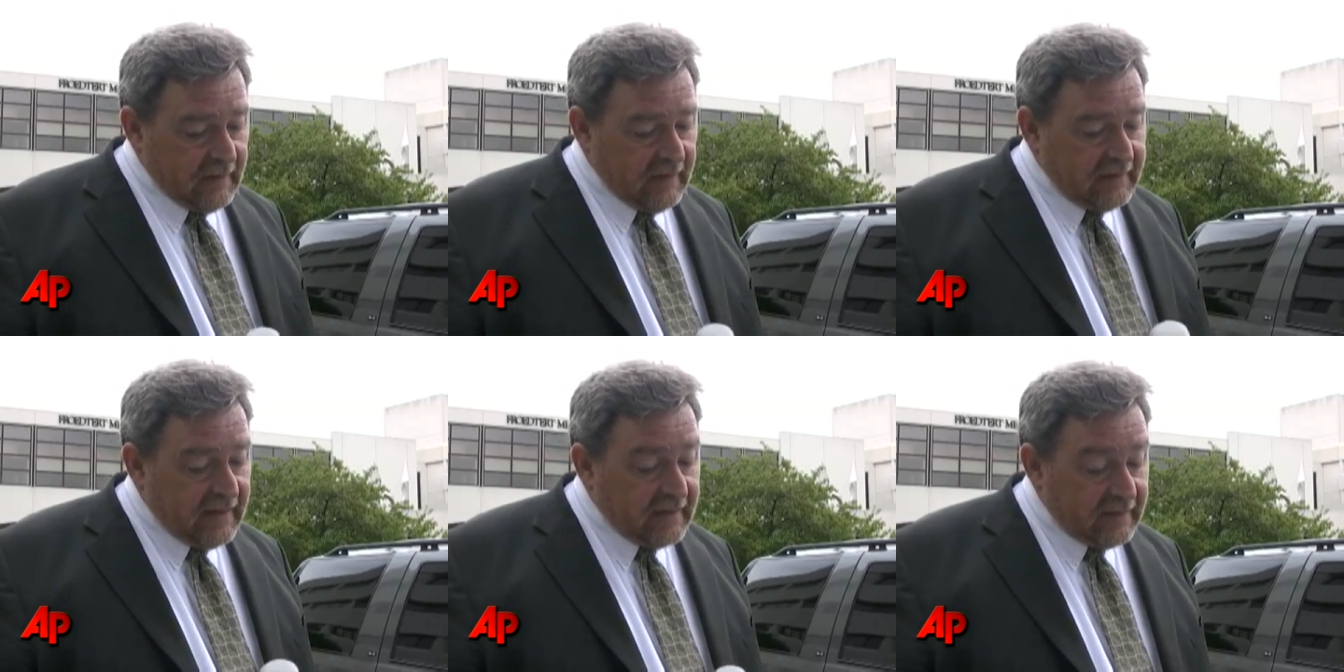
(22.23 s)

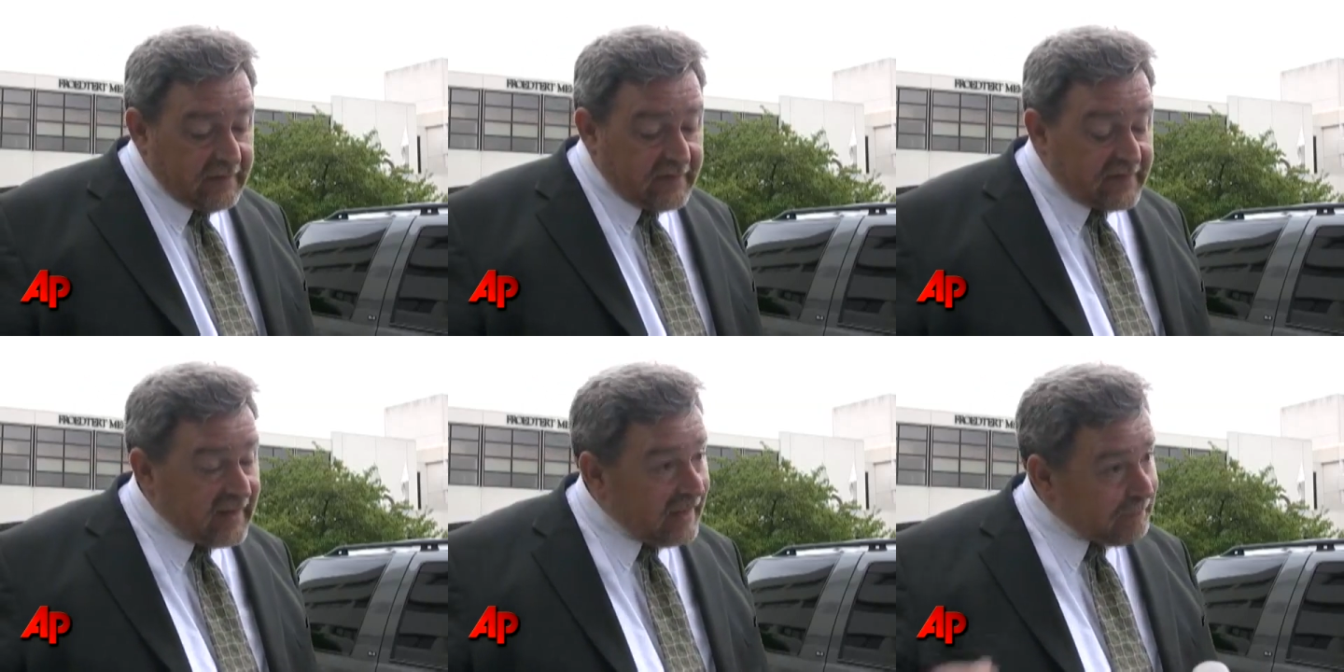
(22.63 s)
needed
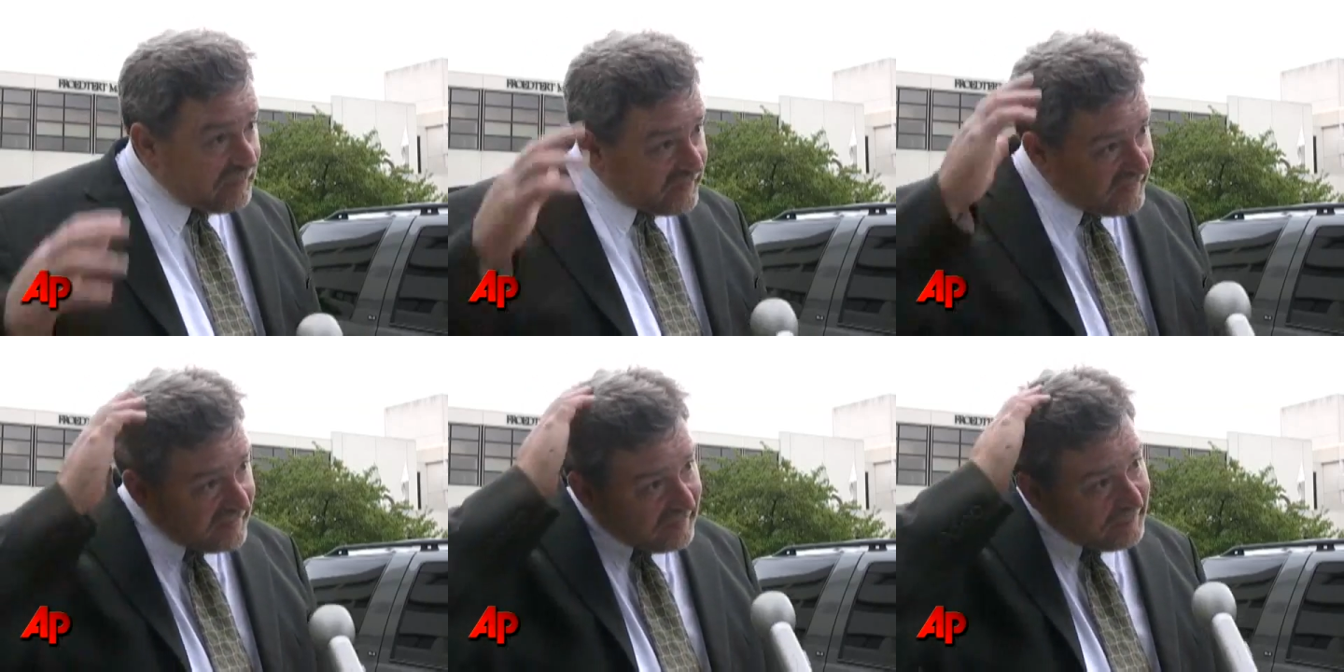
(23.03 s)

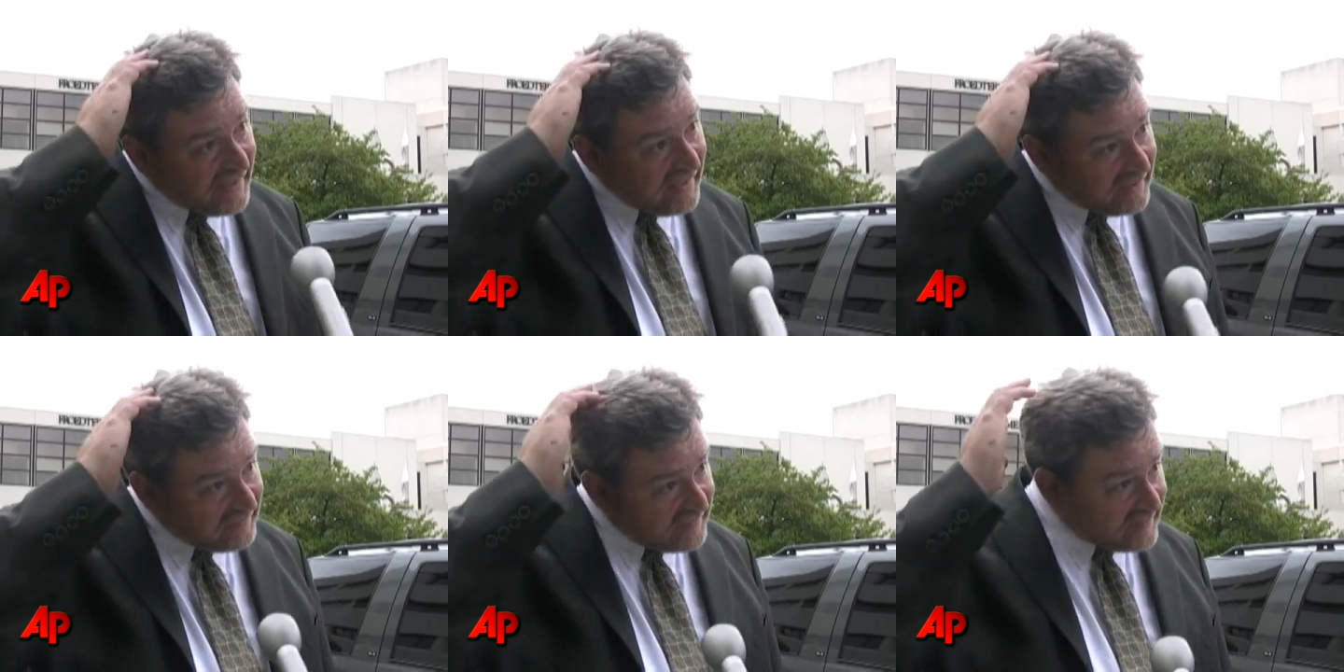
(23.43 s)
staples in the
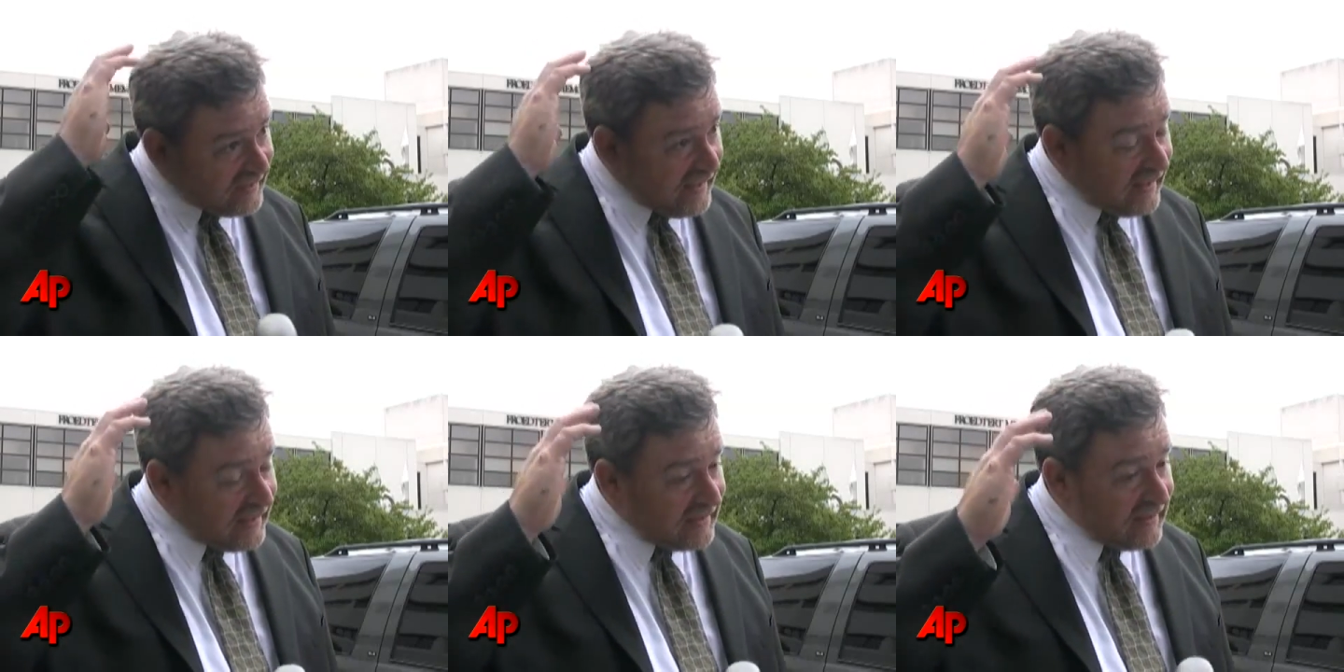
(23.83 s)
back of his
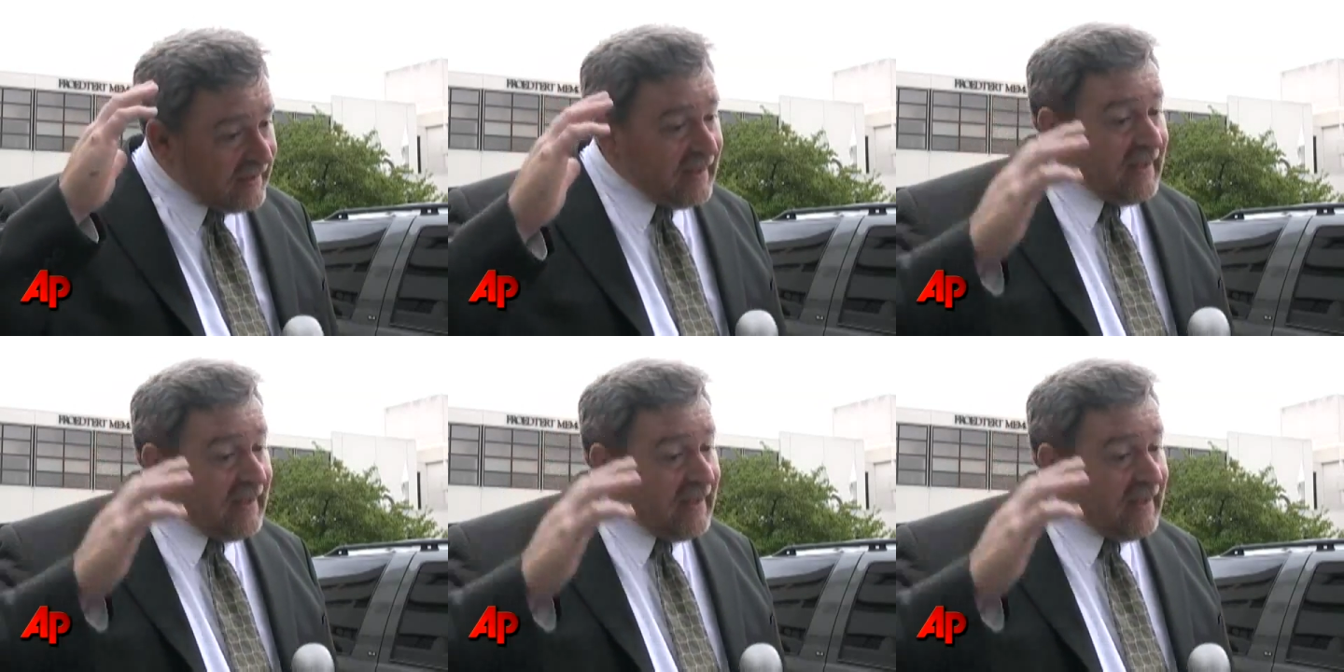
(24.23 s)
head,